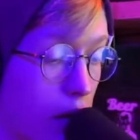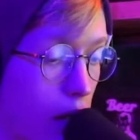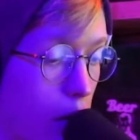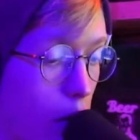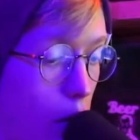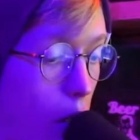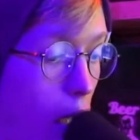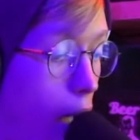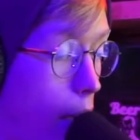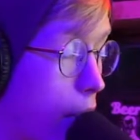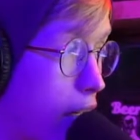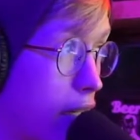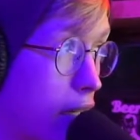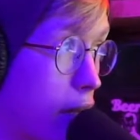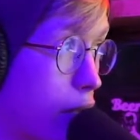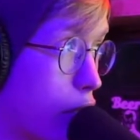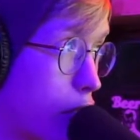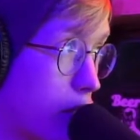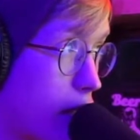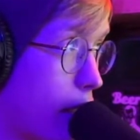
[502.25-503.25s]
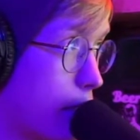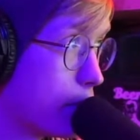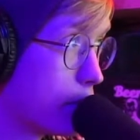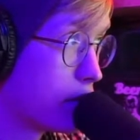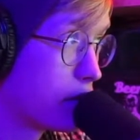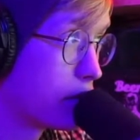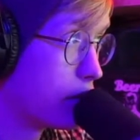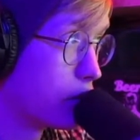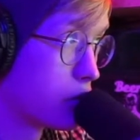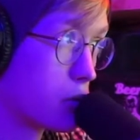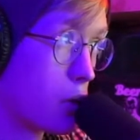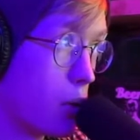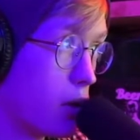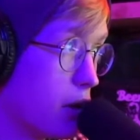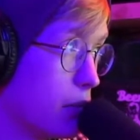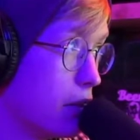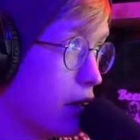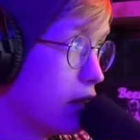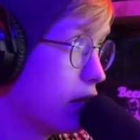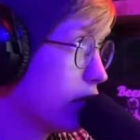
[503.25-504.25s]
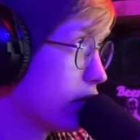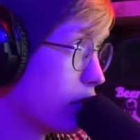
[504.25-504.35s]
I don't know how many different attempts there's going to be.